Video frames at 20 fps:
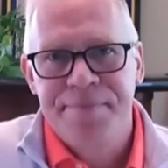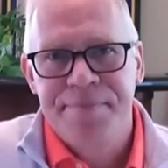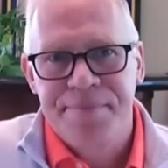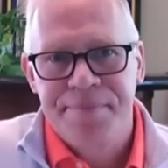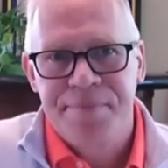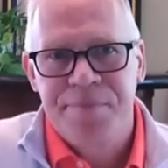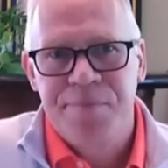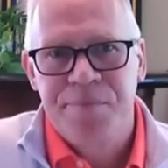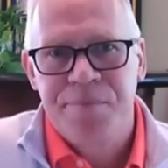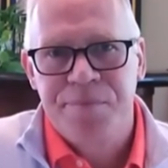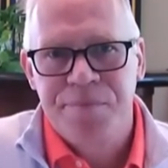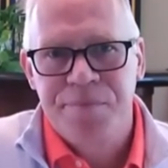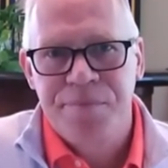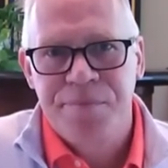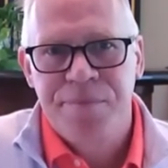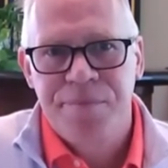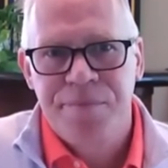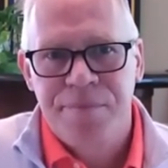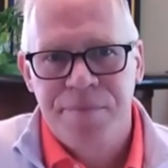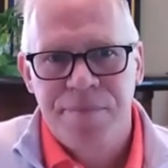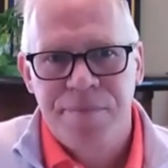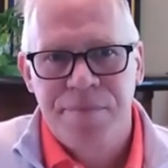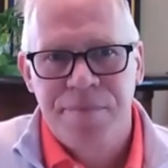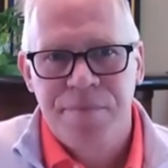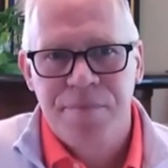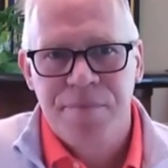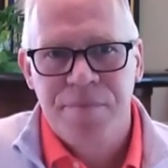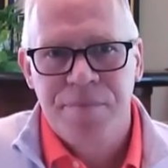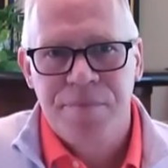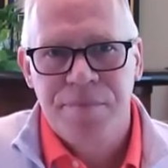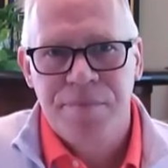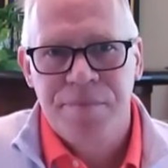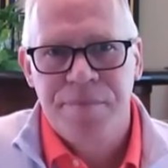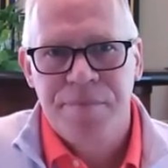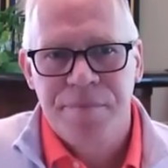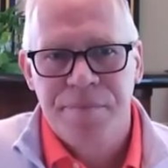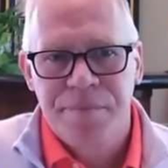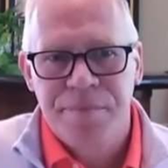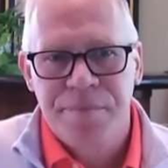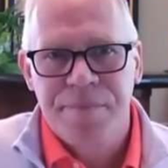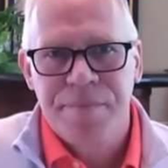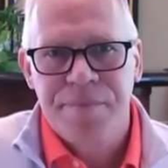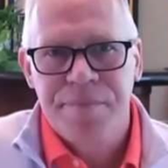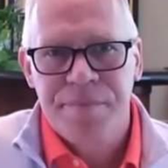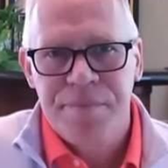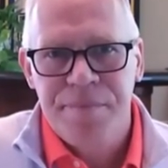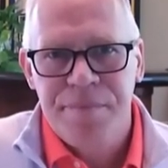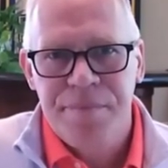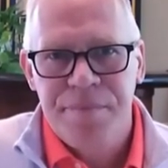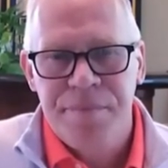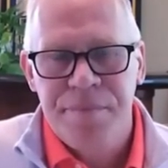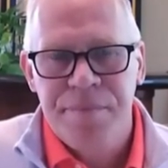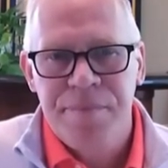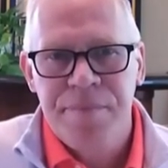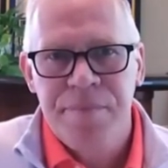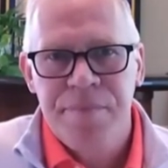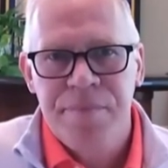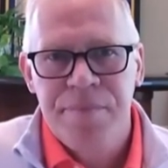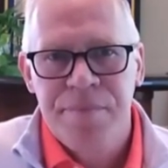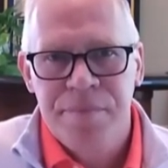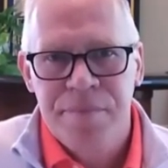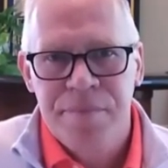(silent)